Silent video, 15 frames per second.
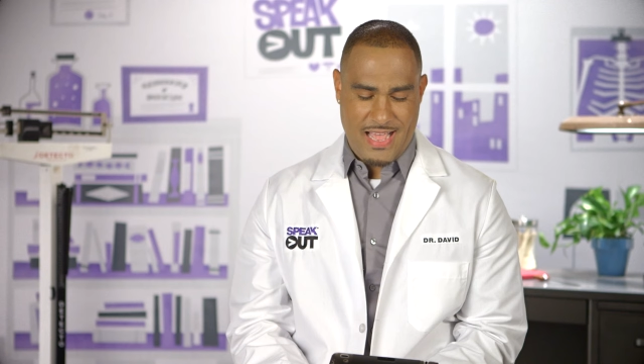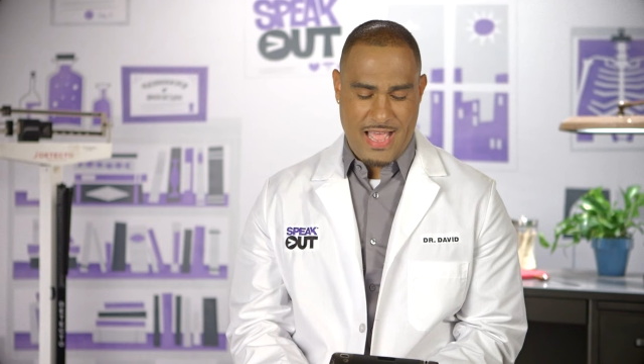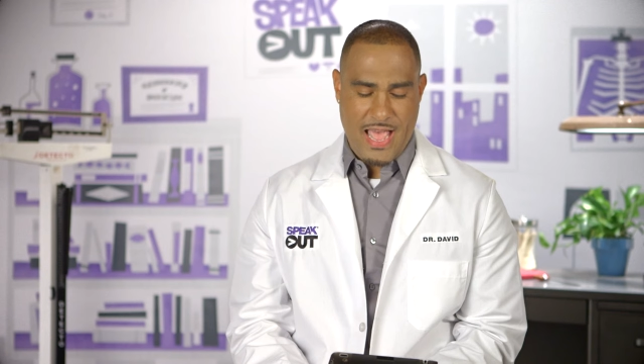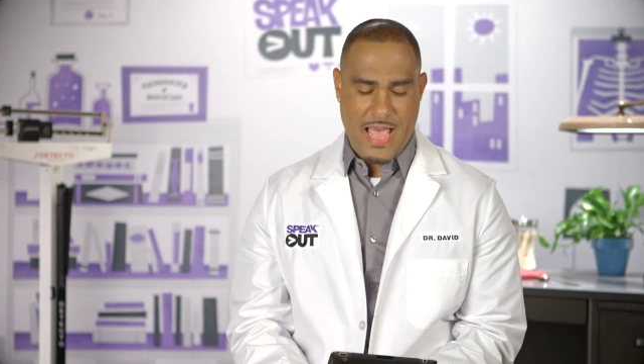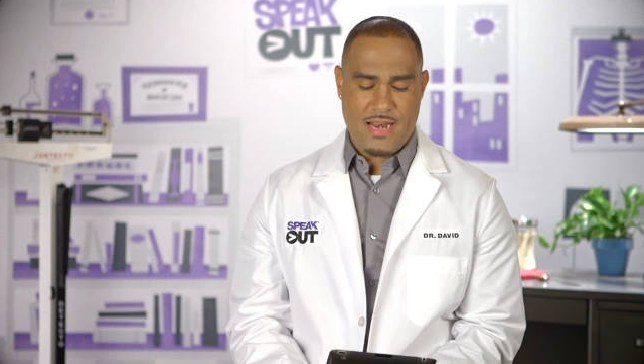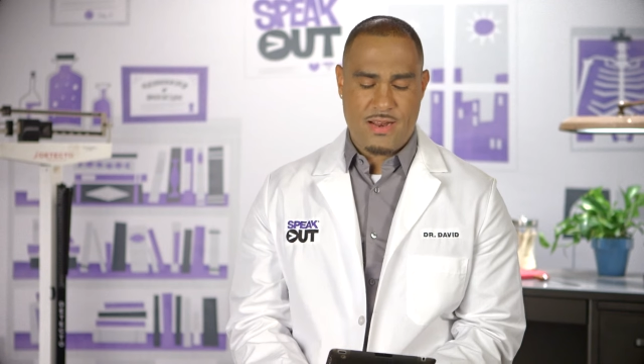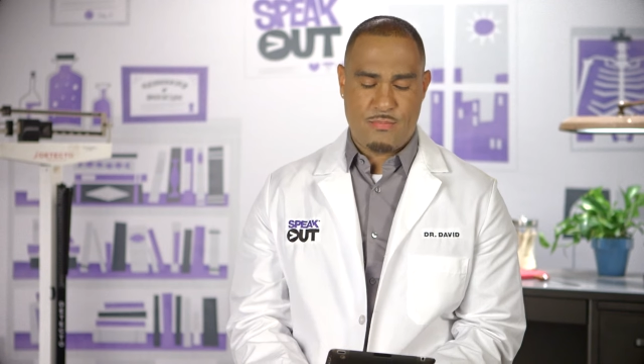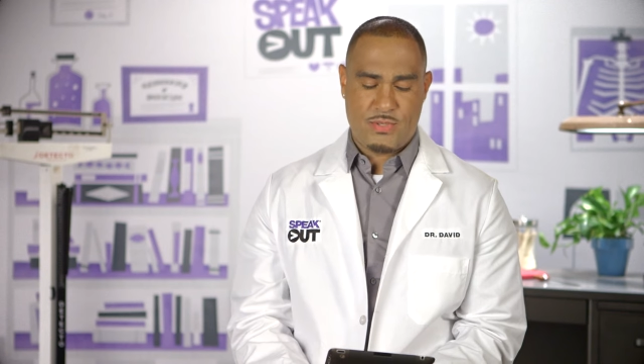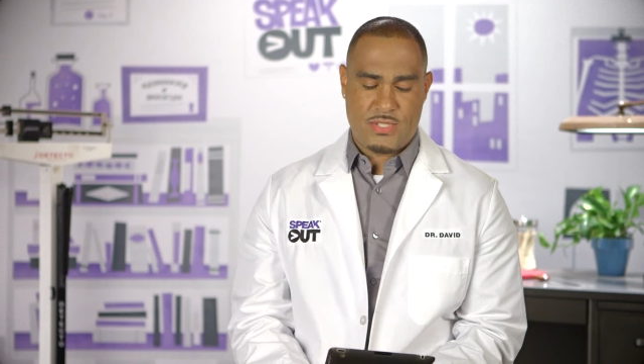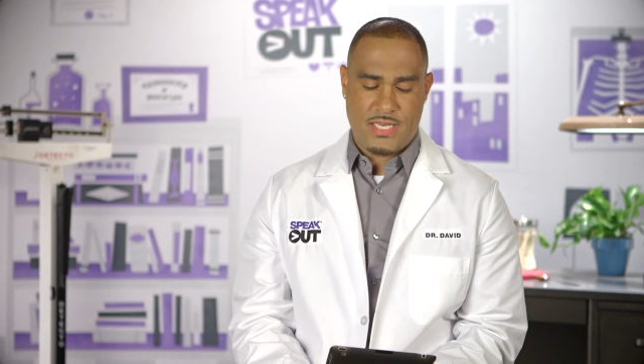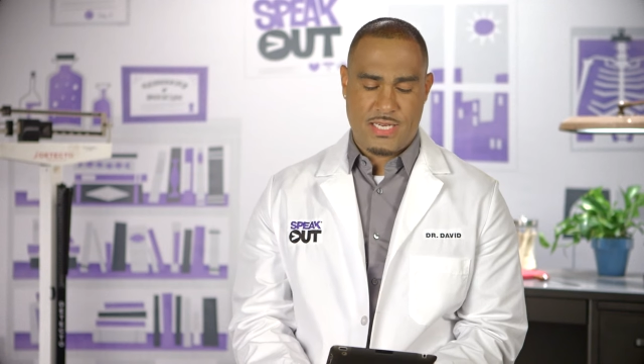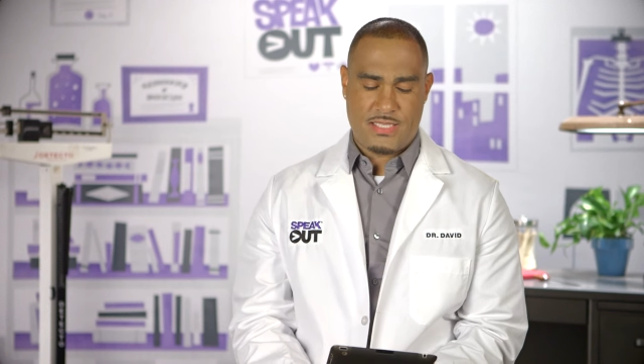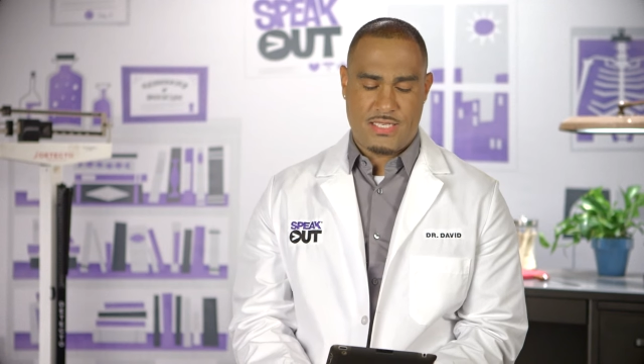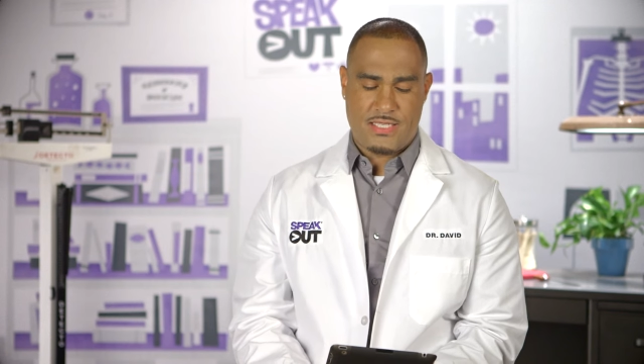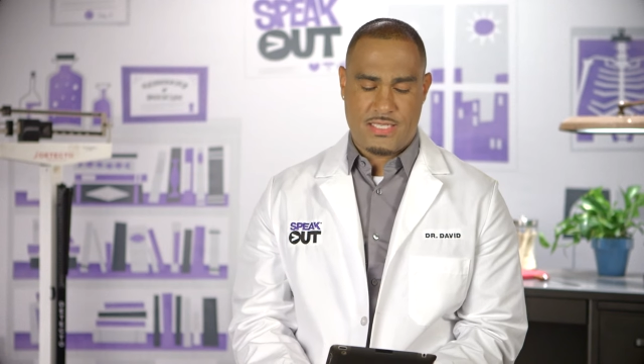I had
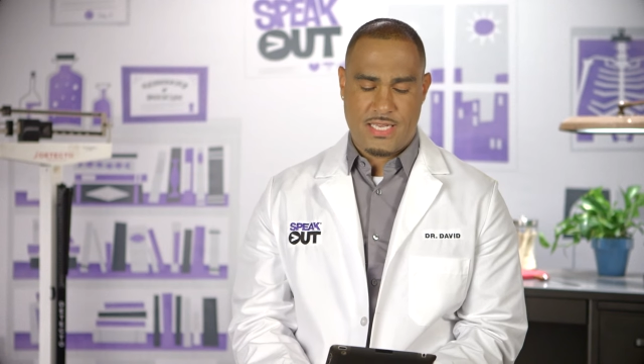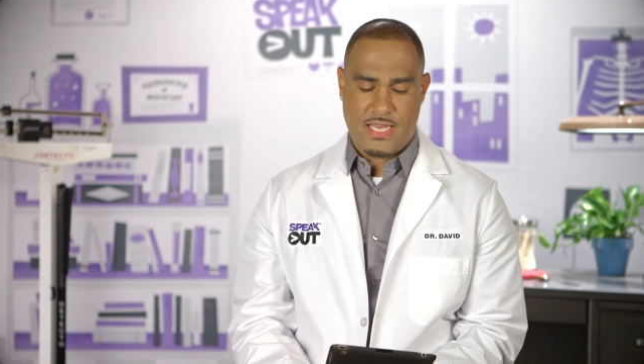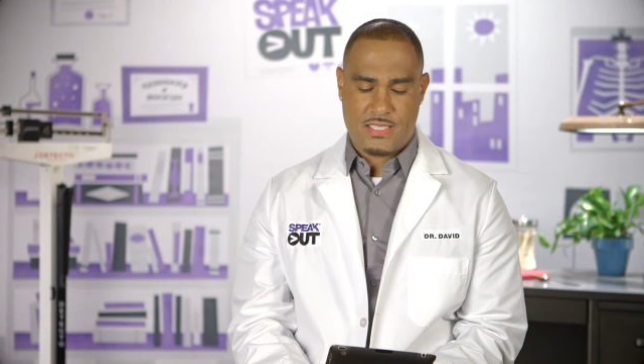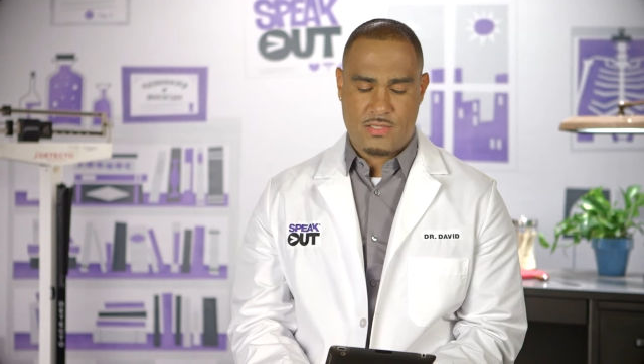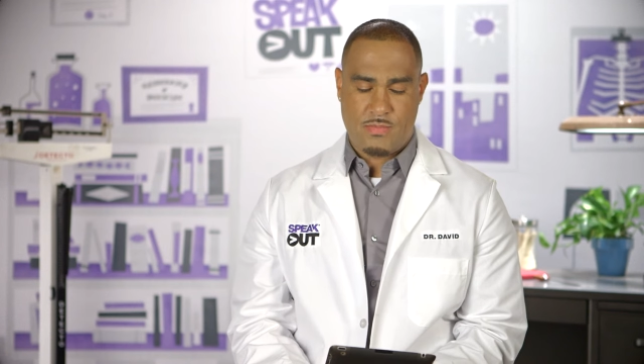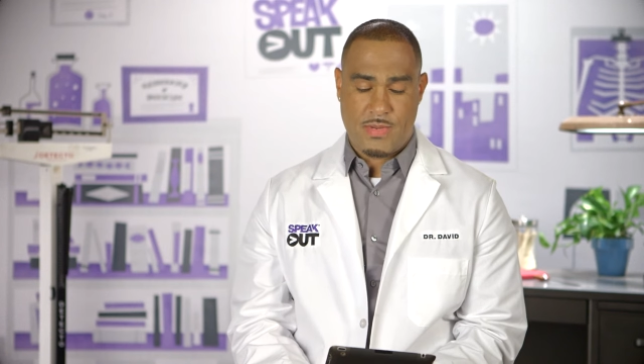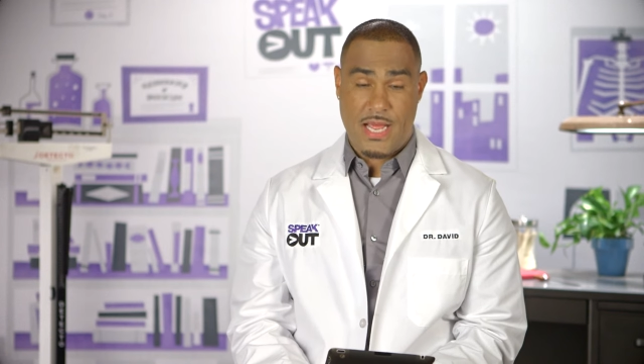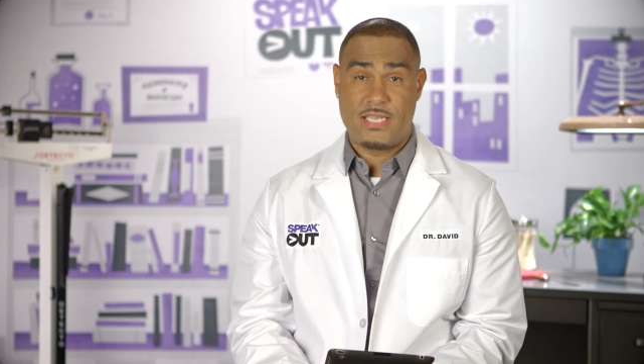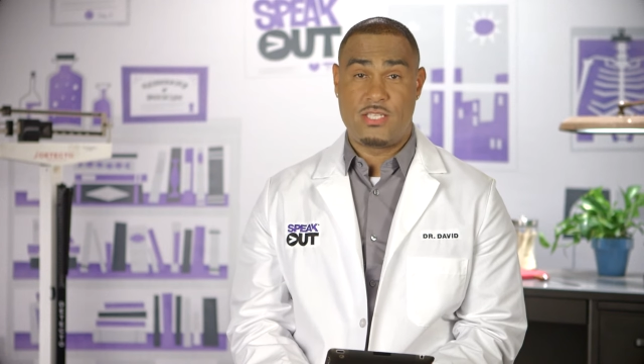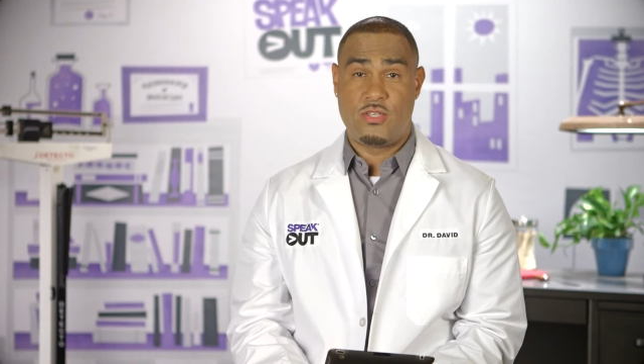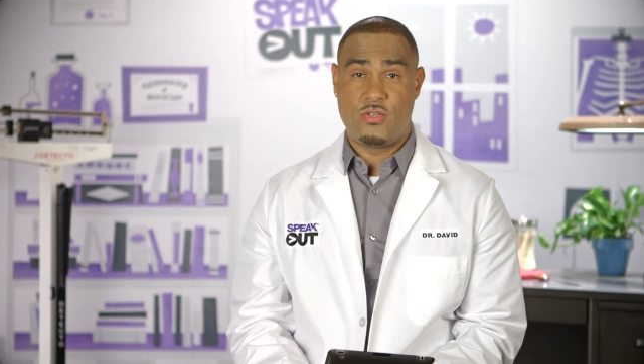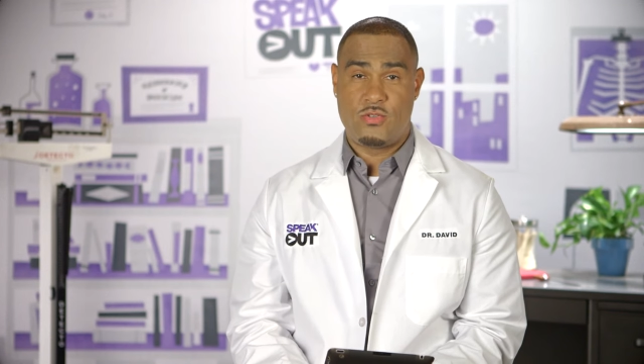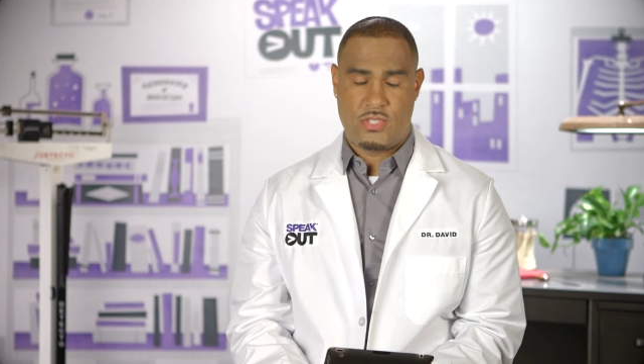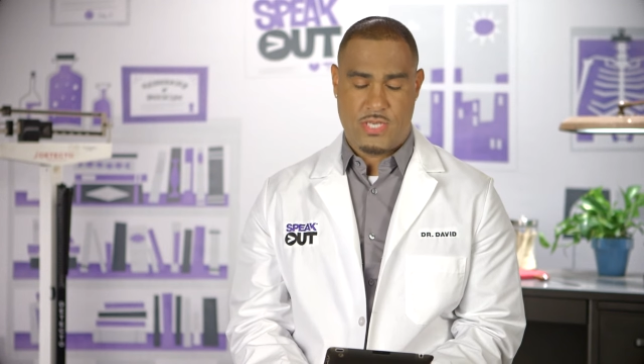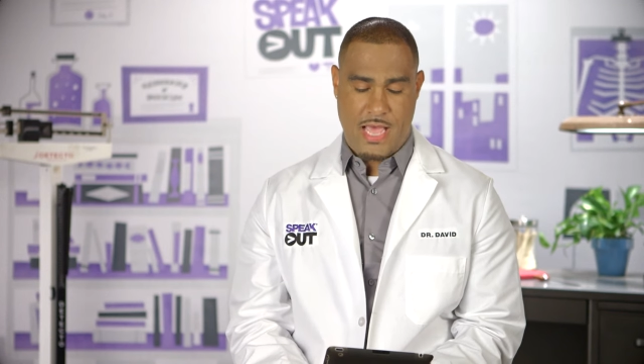unprotected sex, but I
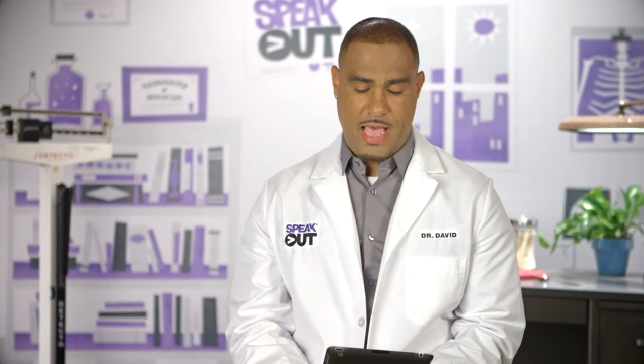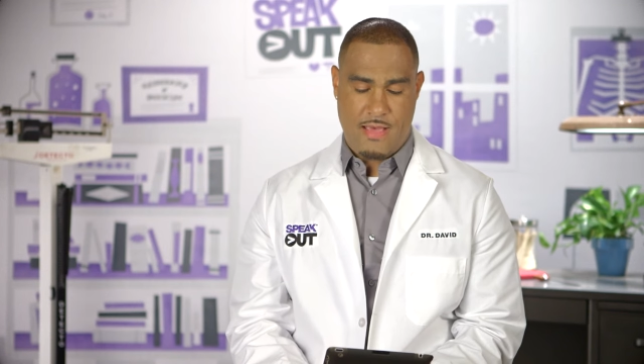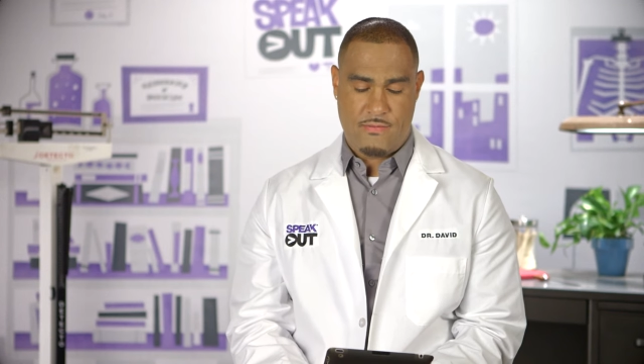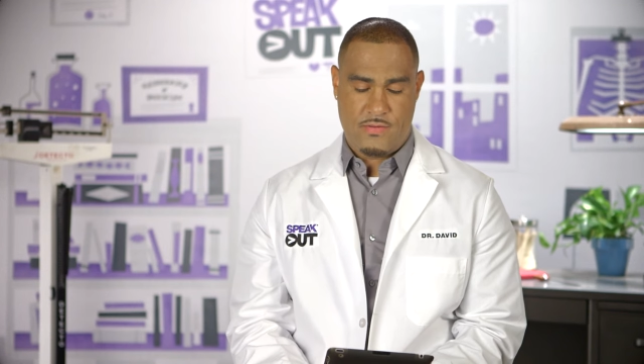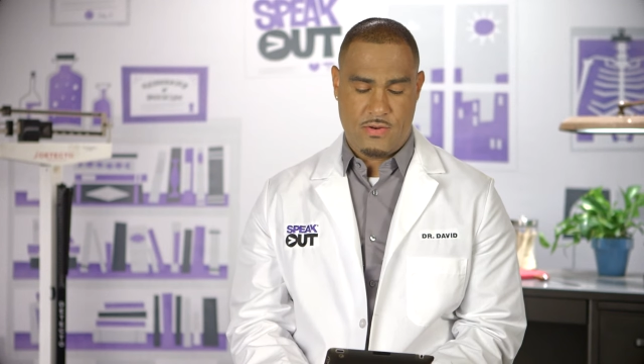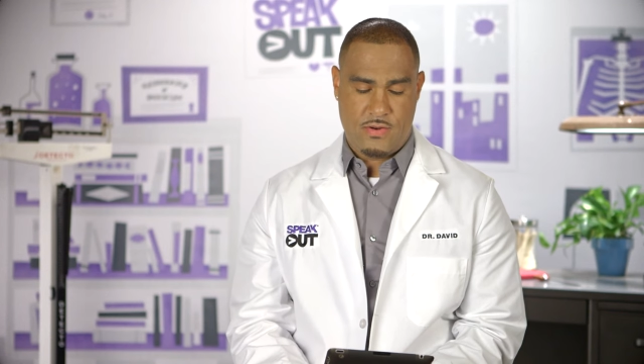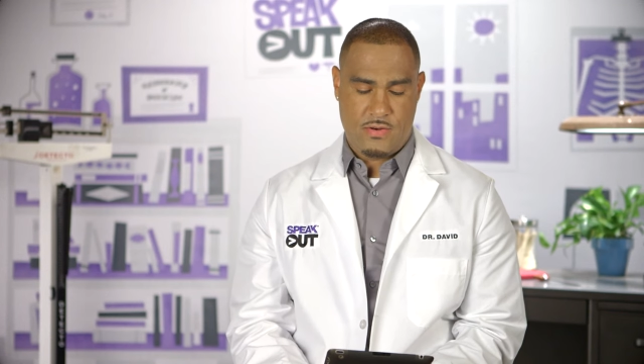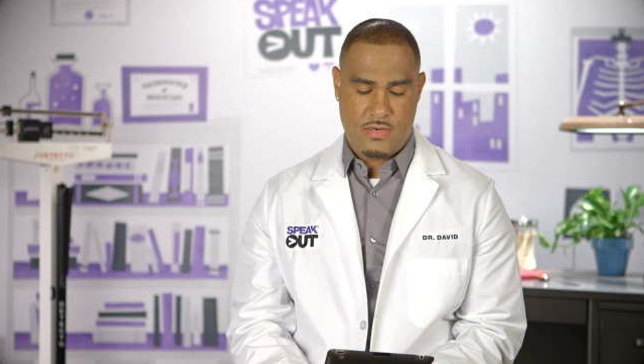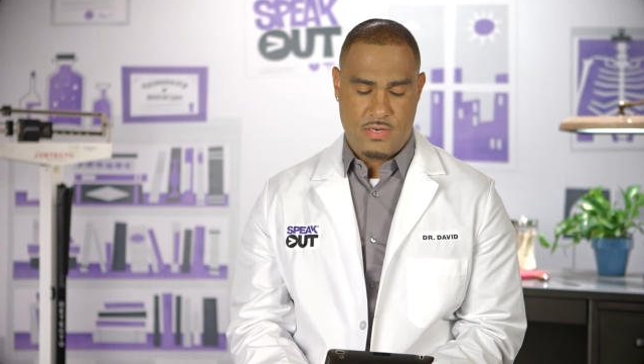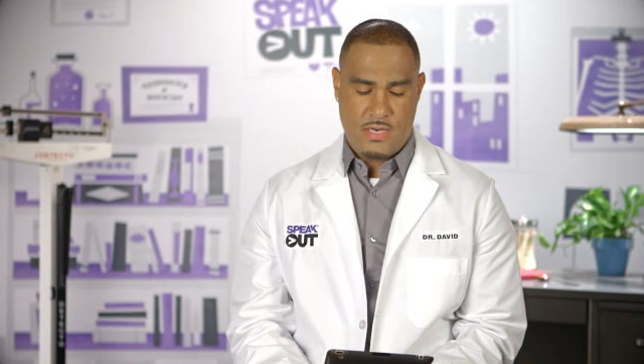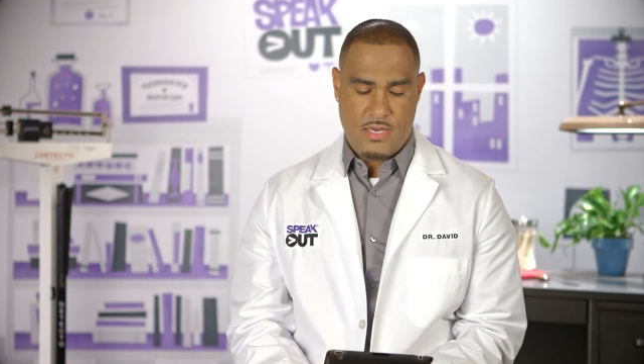douched after.